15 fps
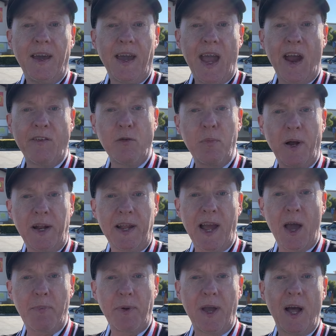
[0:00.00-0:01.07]
Hey everybody,
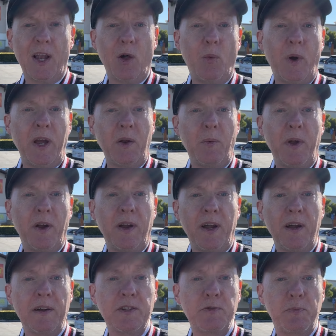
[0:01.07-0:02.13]
happy Halloween. We are
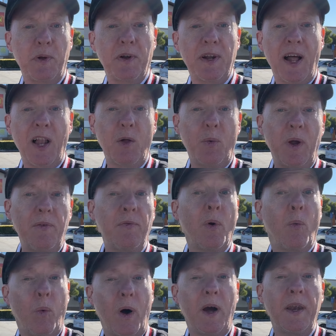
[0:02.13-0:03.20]
here at Spirit Halloween
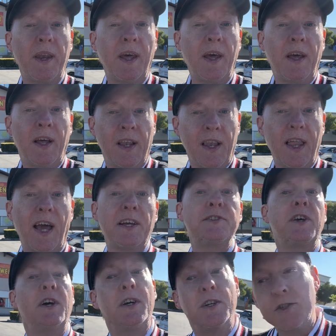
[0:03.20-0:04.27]
for one
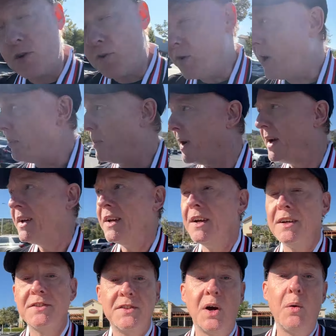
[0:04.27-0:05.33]
last trip.
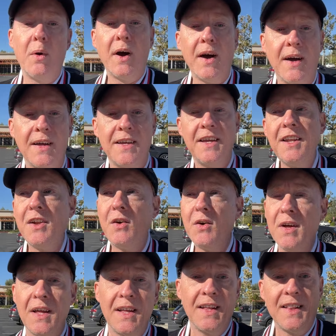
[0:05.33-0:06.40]
So,
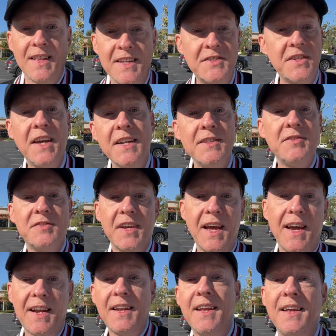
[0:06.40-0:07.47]
let's get
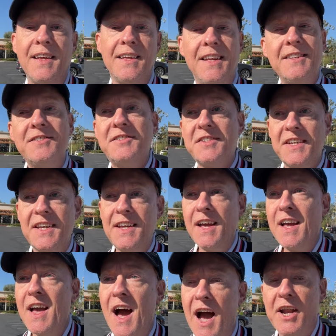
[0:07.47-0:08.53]
inside and see.
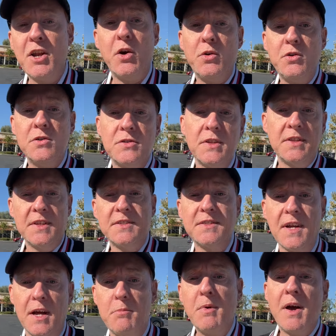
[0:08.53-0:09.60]
I know usually this
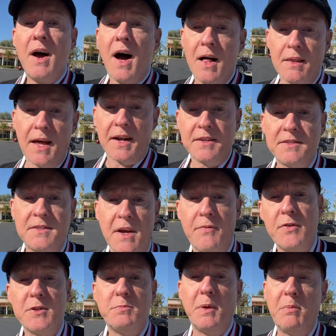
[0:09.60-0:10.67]
time a lot of stuff
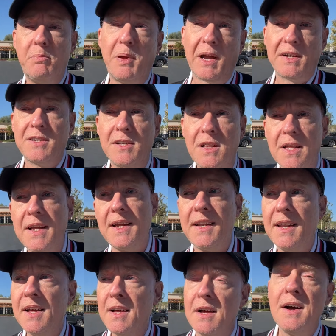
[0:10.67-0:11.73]
has been picked clean.